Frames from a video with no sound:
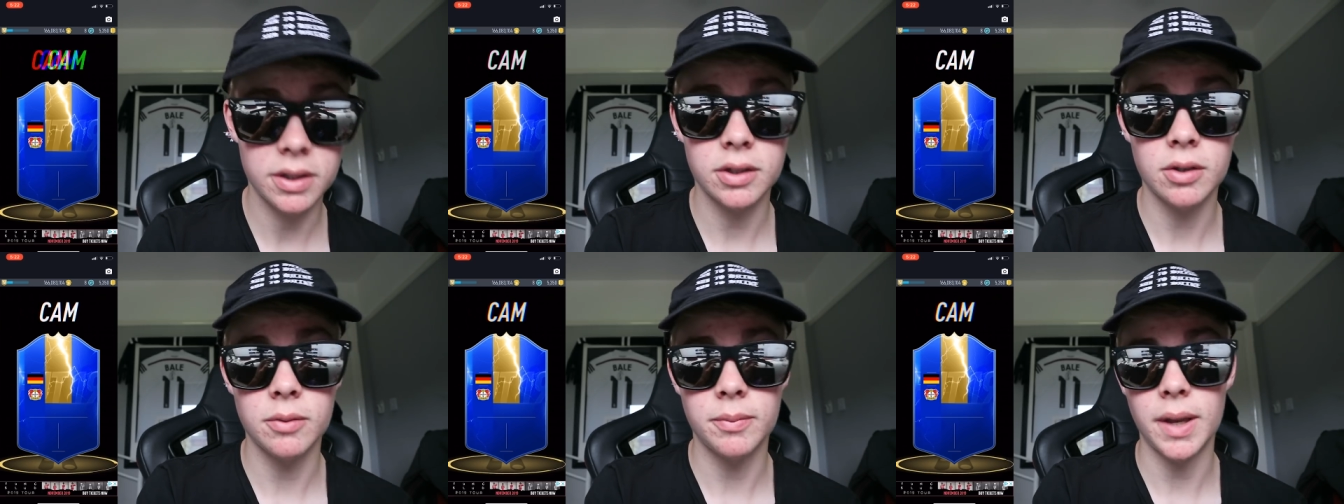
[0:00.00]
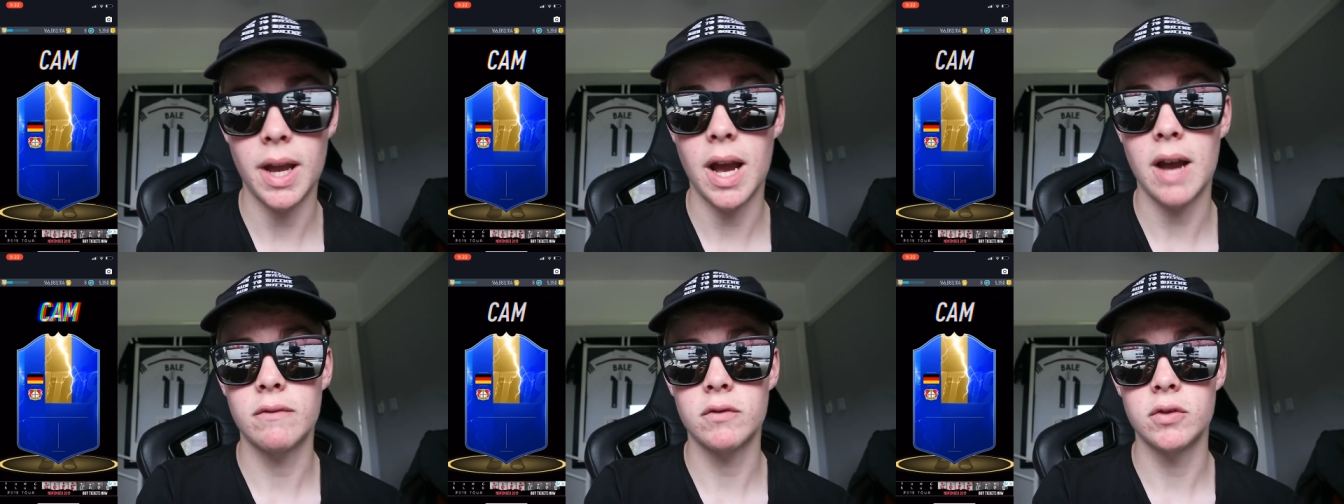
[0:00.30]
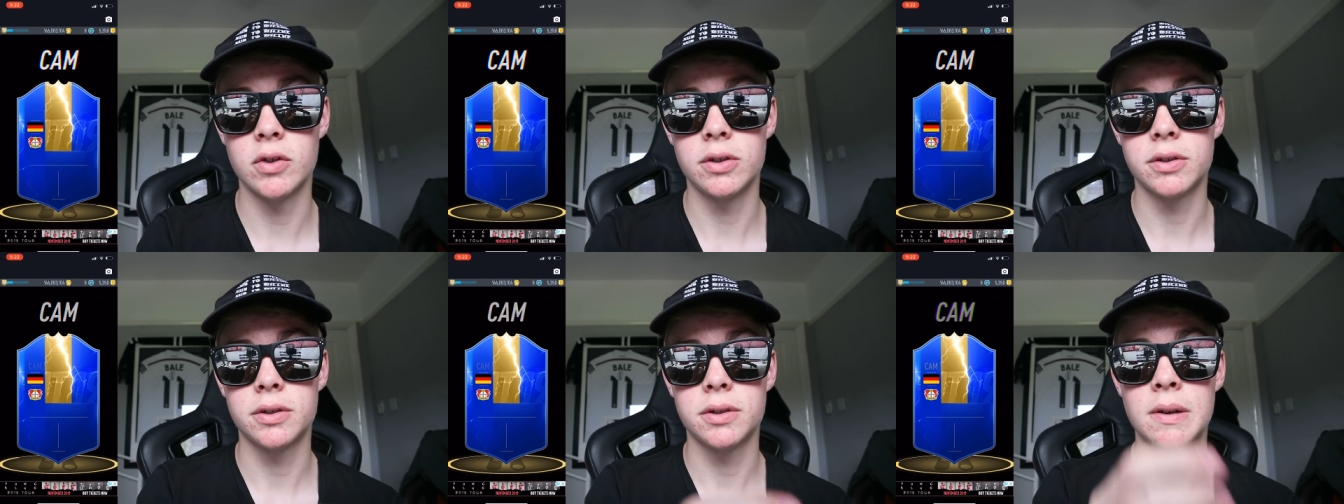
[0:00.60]
This could be
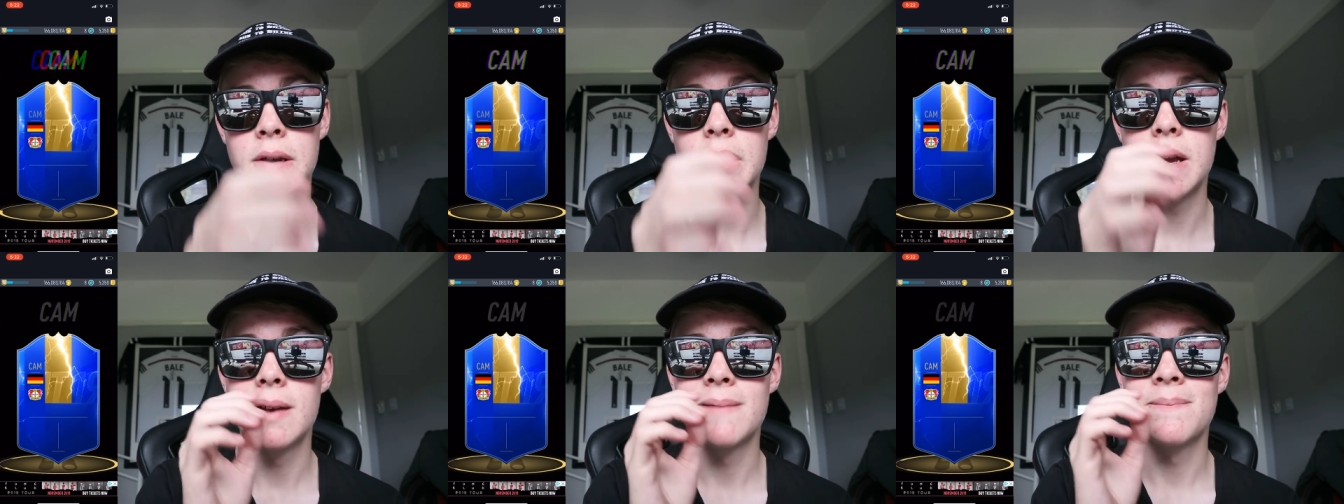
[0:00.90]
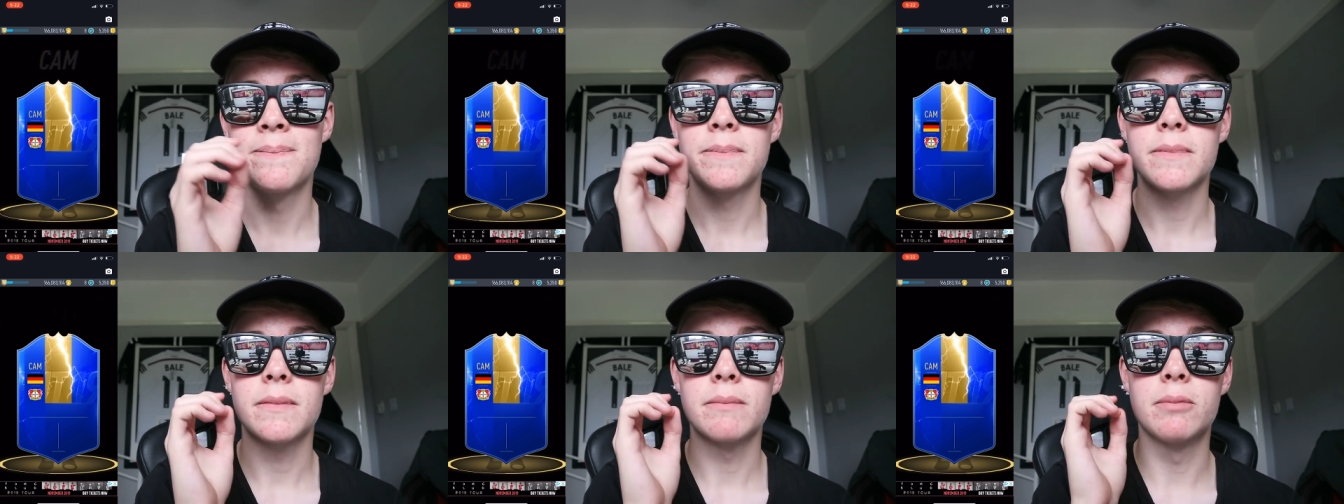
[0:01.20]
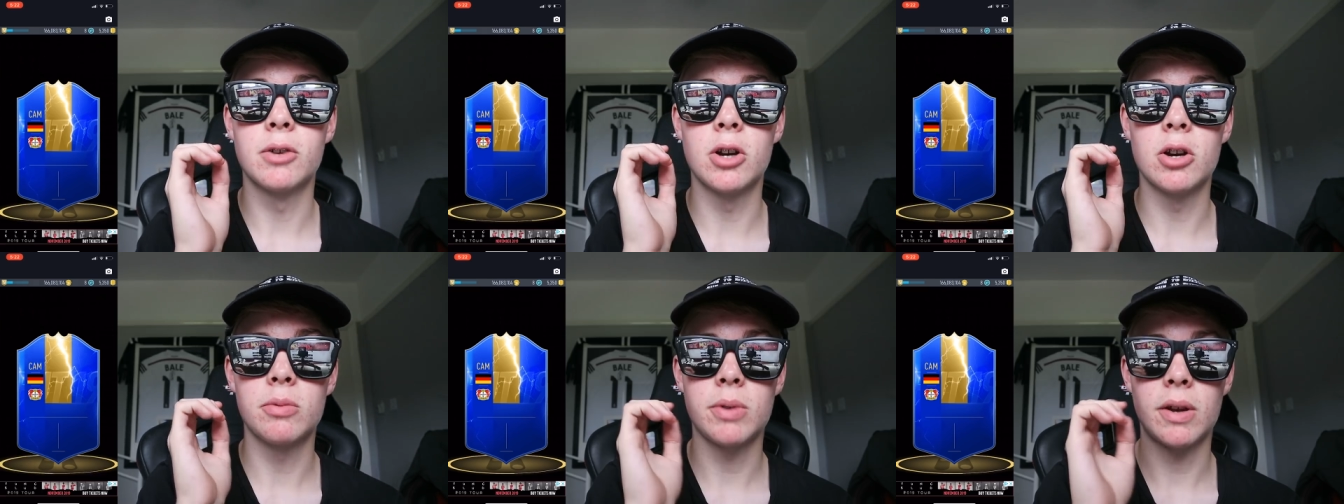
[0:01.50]
Havertz.
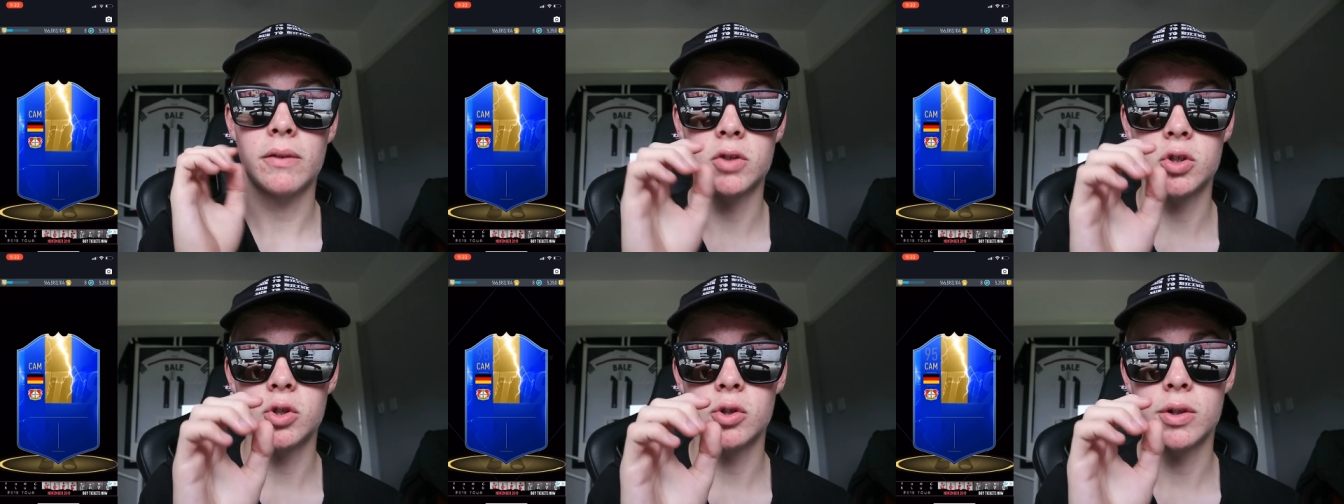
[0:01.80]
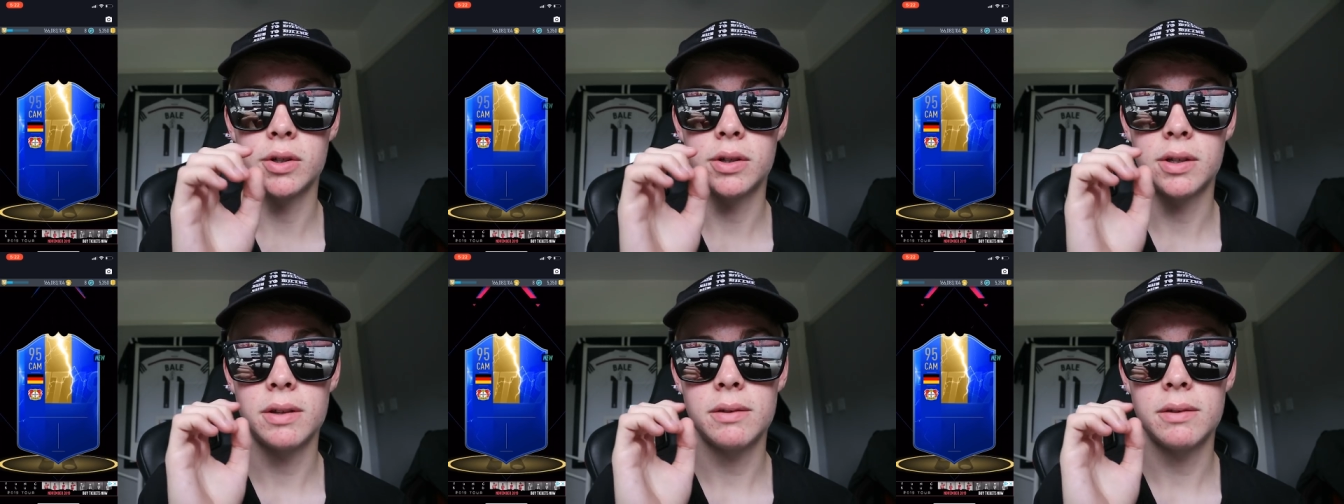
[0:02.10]
But I hope you have enjoyed.